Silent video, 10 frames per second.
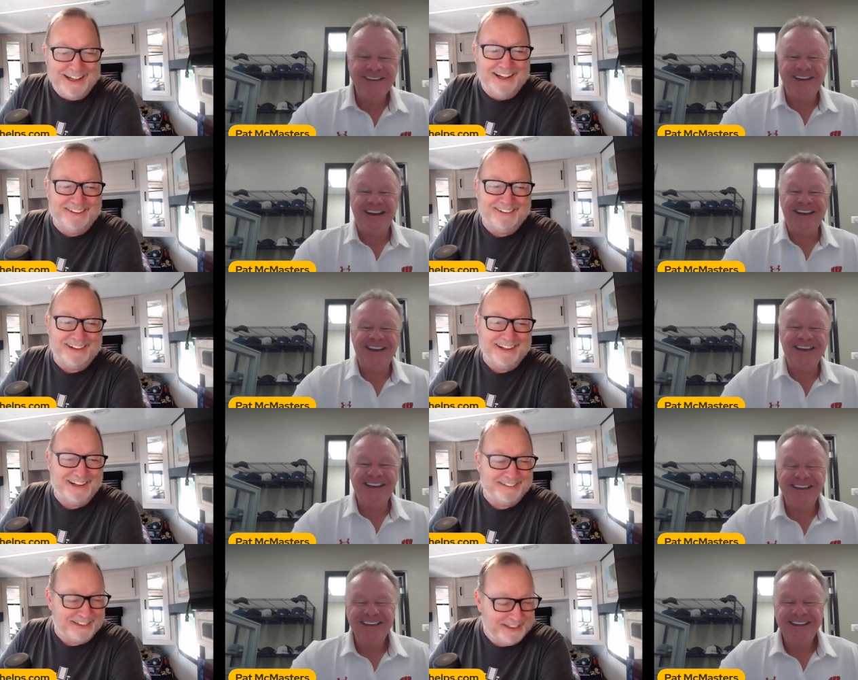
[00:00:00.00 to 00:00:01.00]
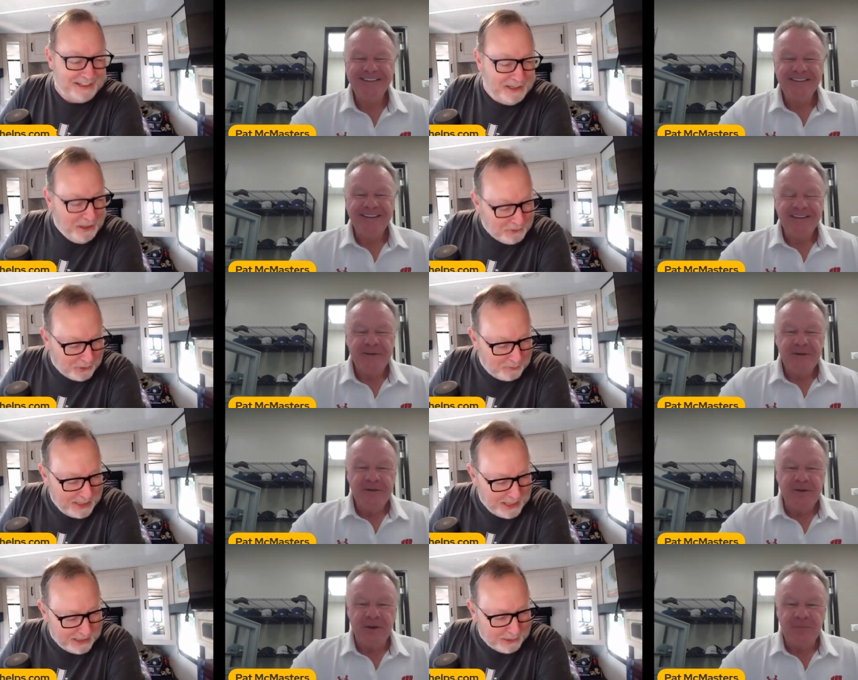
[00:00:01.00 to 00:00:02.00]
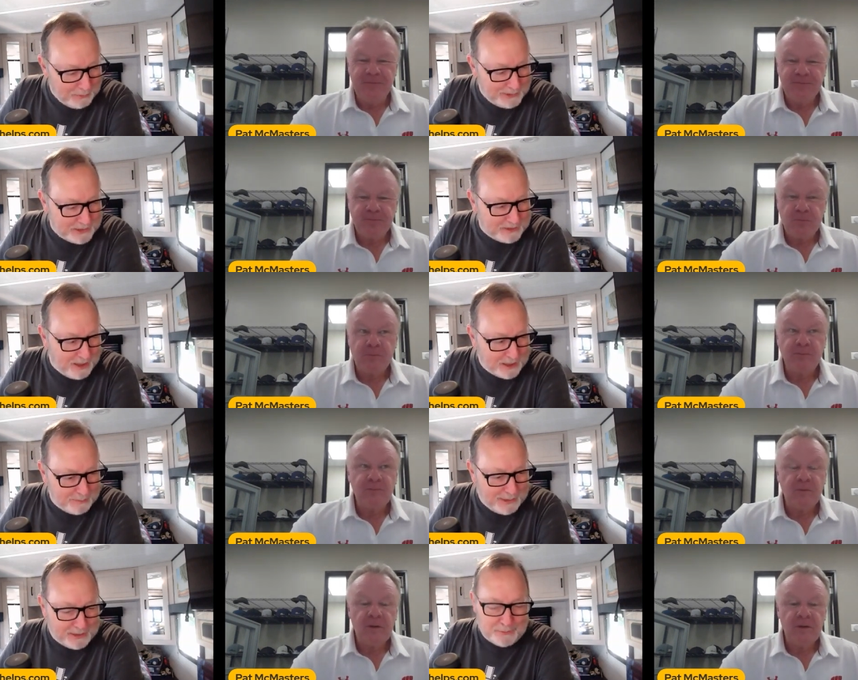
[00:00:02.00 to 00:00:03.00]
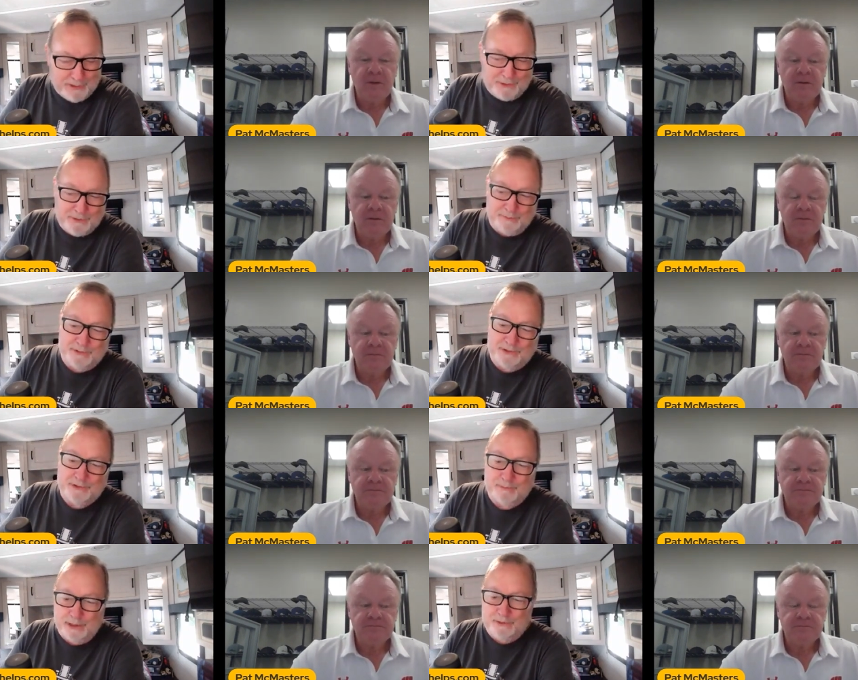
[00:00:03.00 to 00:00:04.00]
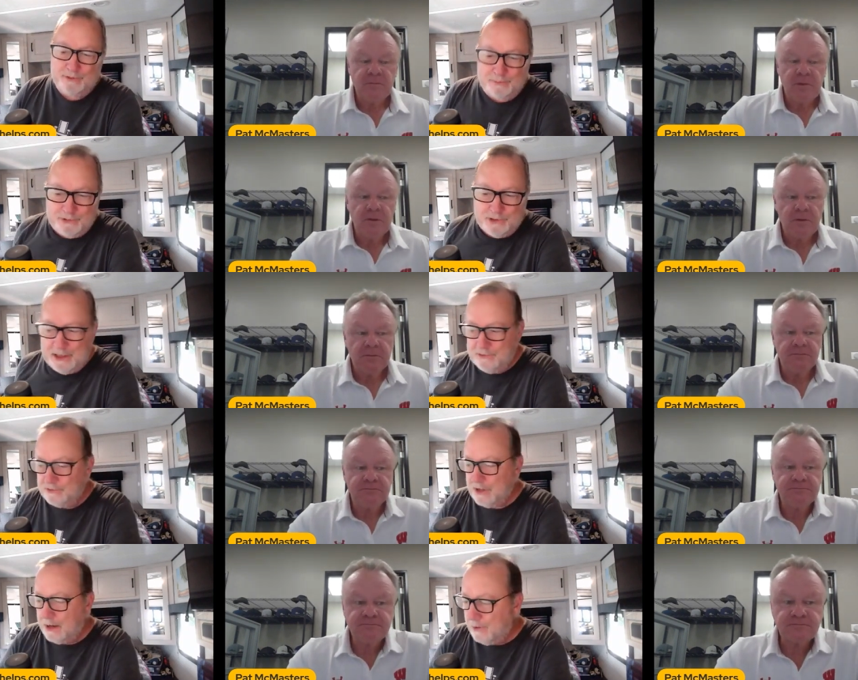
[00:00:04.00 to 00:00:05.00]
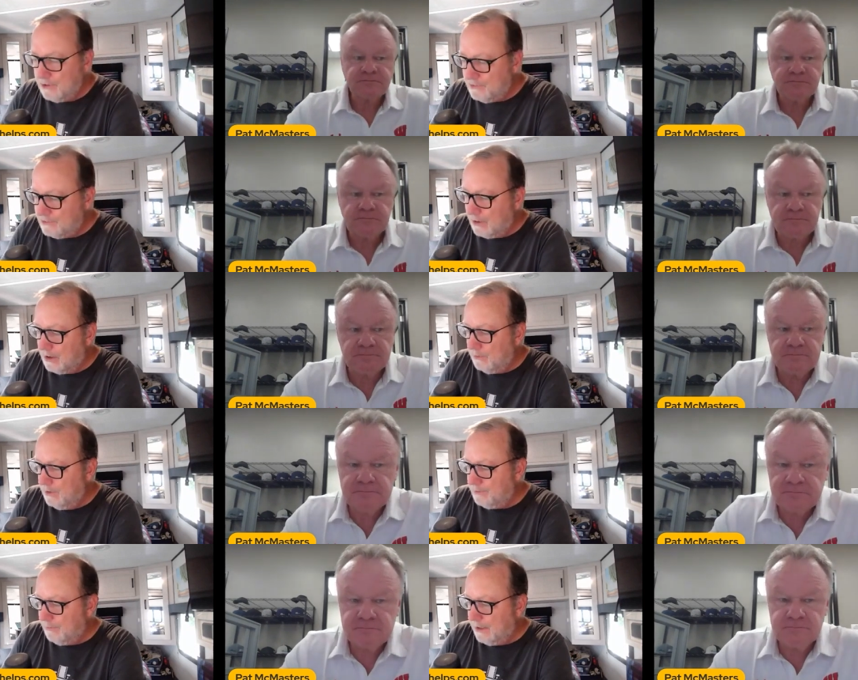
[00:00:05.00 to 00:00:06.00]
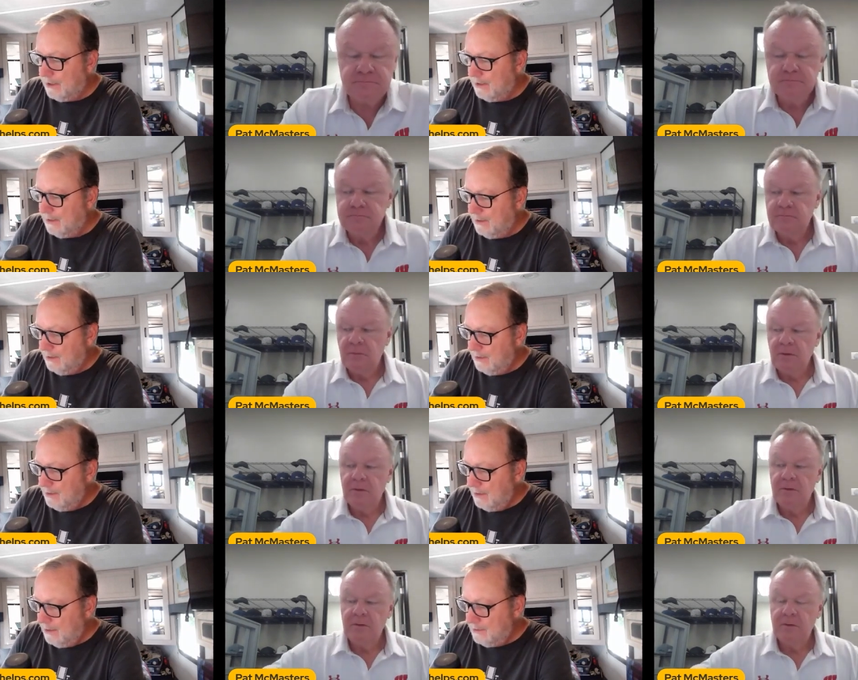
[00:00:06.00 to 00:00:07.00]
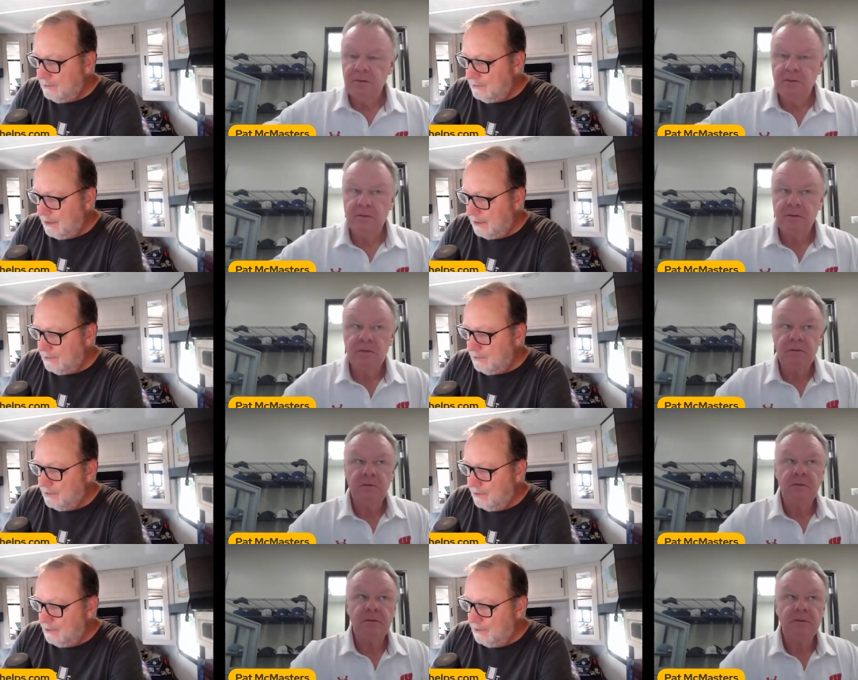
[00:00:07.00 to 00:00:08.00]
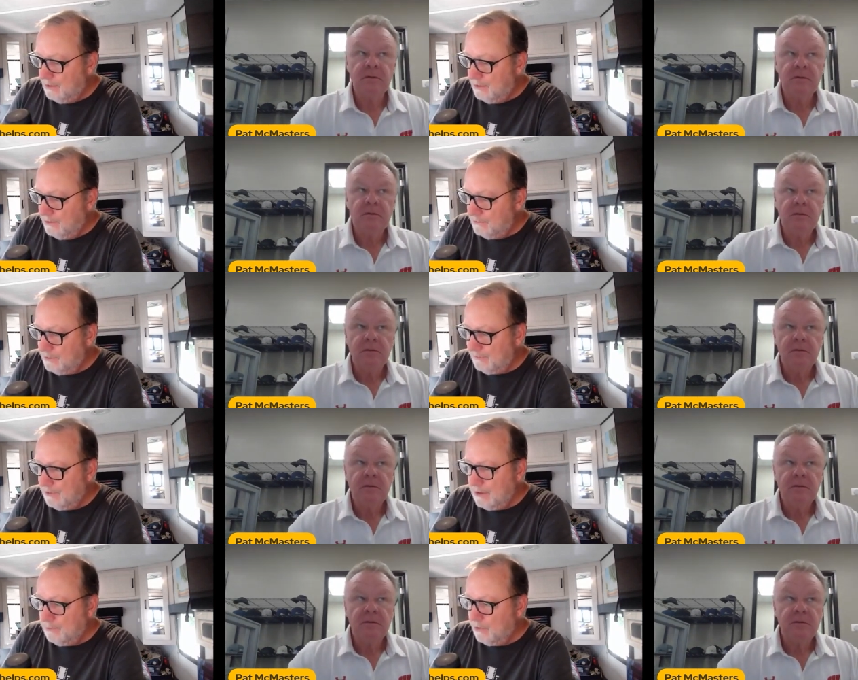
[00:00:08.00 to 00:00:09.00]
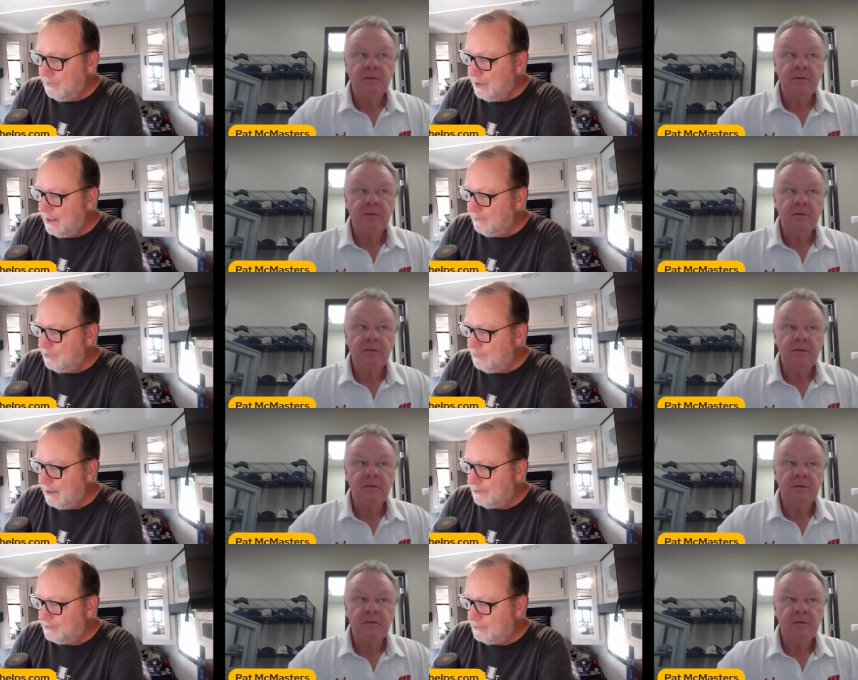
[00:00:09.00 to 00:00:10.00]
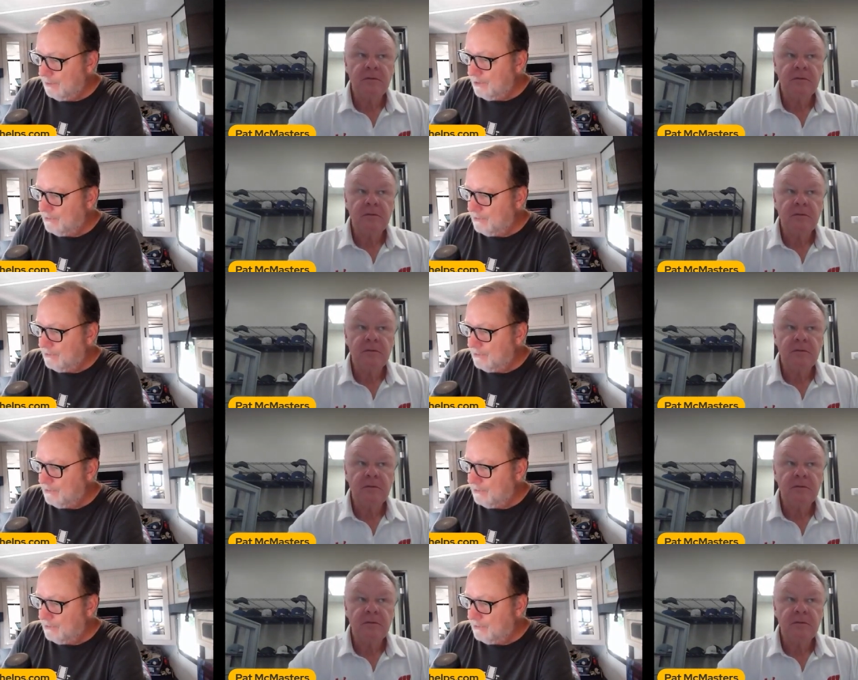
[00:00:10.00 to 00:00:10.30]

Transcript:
Speaker 1: yeah, whatever. So we had so, a little bit to talk about because there've been some been some changes. I want to start with my Handy Dandy seven day moving average patch because I want to